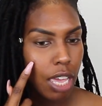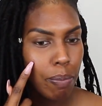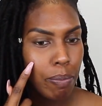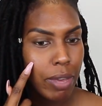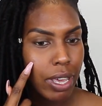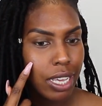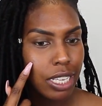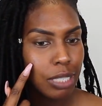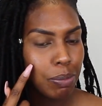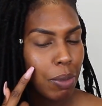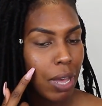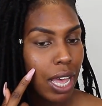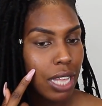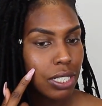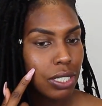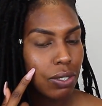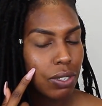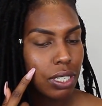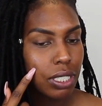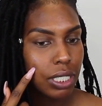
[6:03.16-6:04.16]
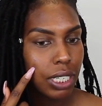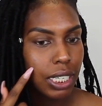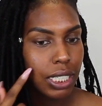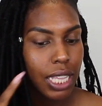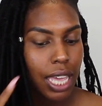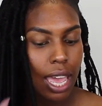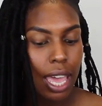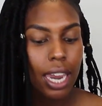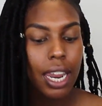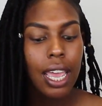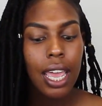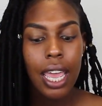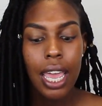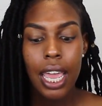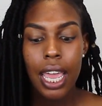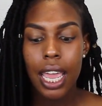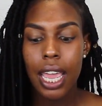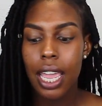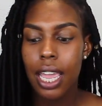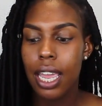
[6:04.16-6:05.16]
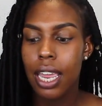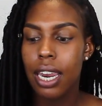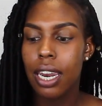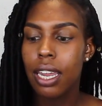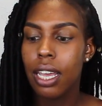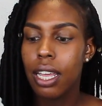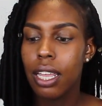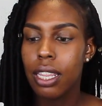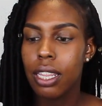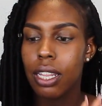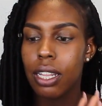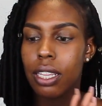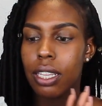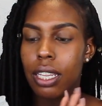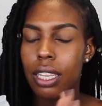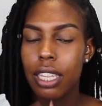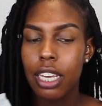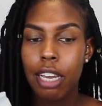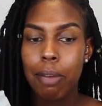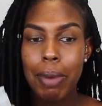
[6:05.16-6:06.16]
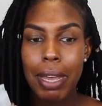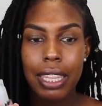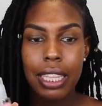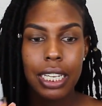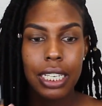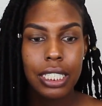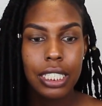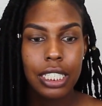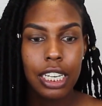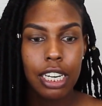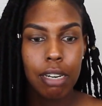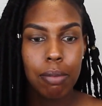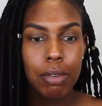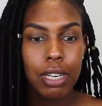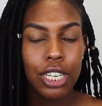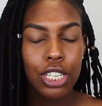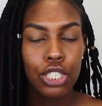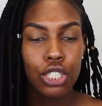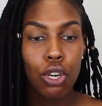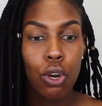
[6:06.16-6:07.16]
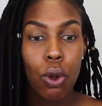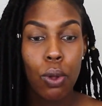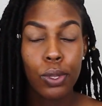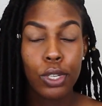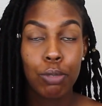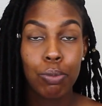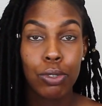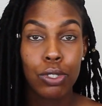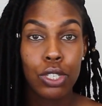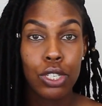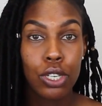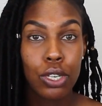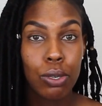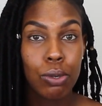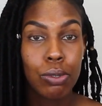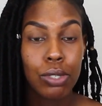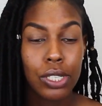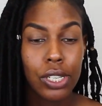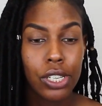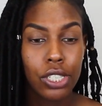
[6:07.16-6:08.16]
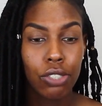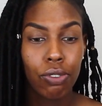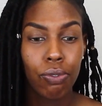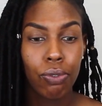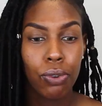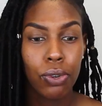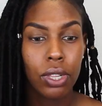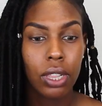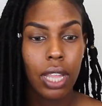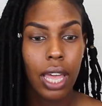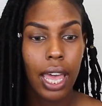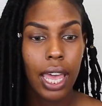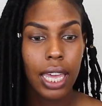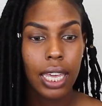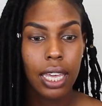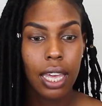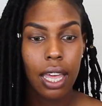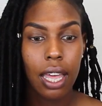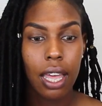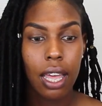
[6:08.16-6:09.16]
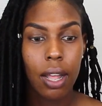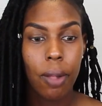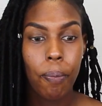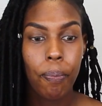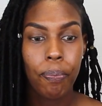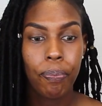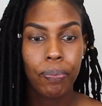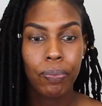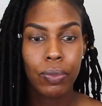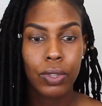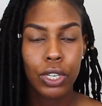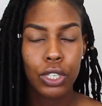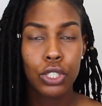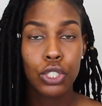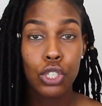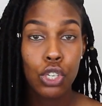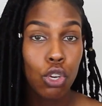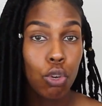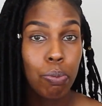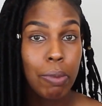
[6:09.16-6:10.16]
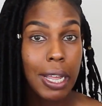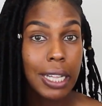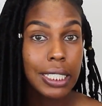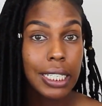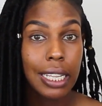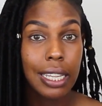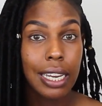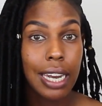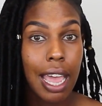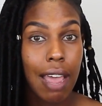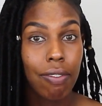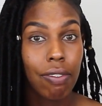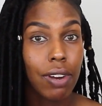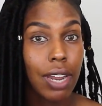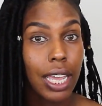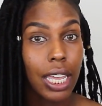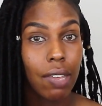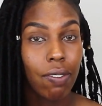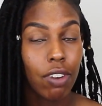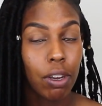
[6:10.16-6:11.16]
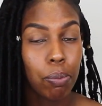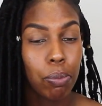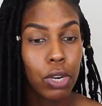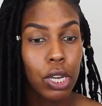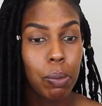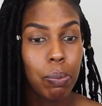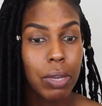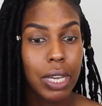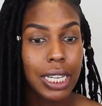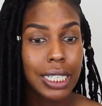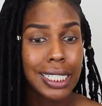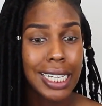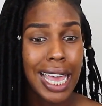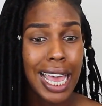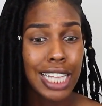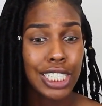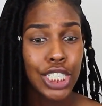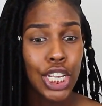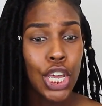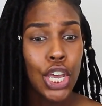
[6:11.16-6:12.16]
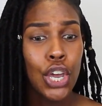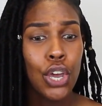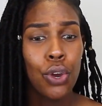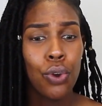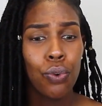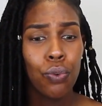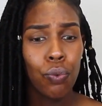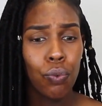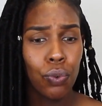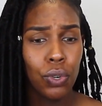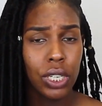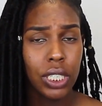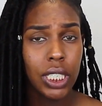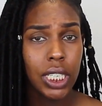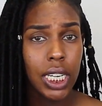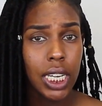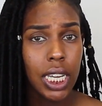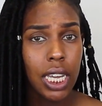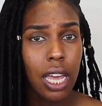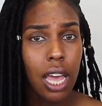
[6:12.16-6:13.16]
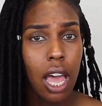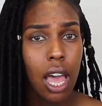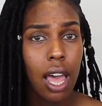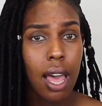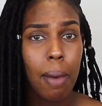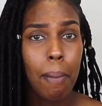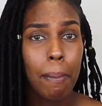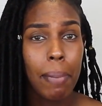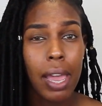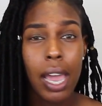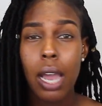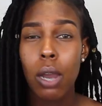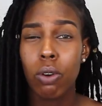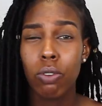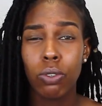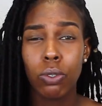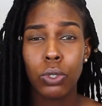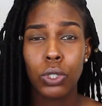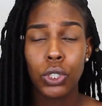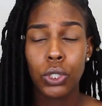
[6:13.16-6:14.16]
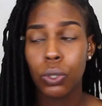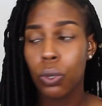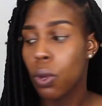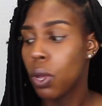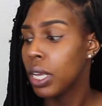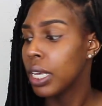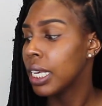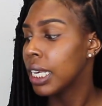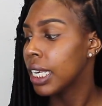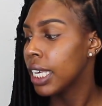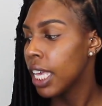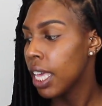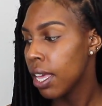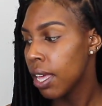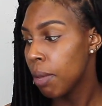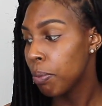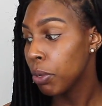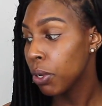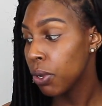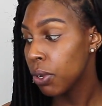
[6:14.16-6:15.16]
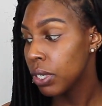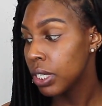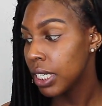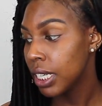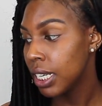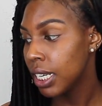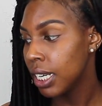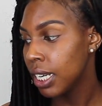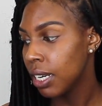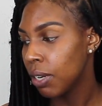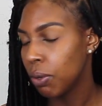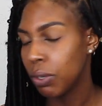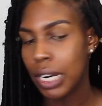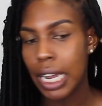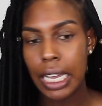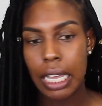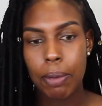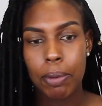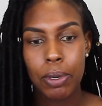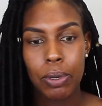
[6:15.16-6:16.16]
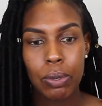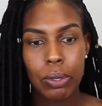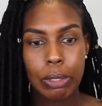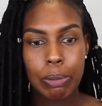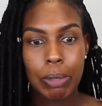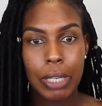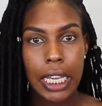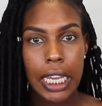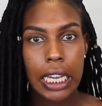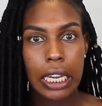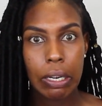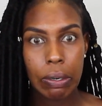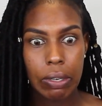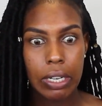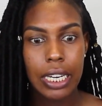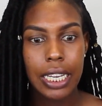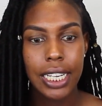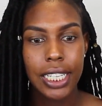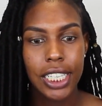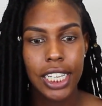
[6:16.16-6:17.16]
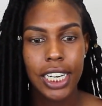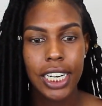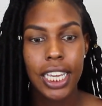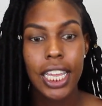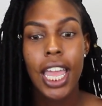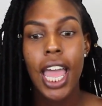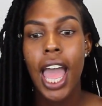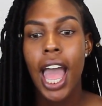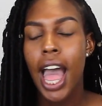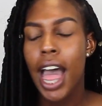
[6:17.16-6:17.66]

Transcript: acne spots or anything like that. And the thing about this serum is you're only supposed to use this for like um two months and then after that give it a break because it has really um, powerful, strong chemicals in it. Well, not chemicals, but ingredients in it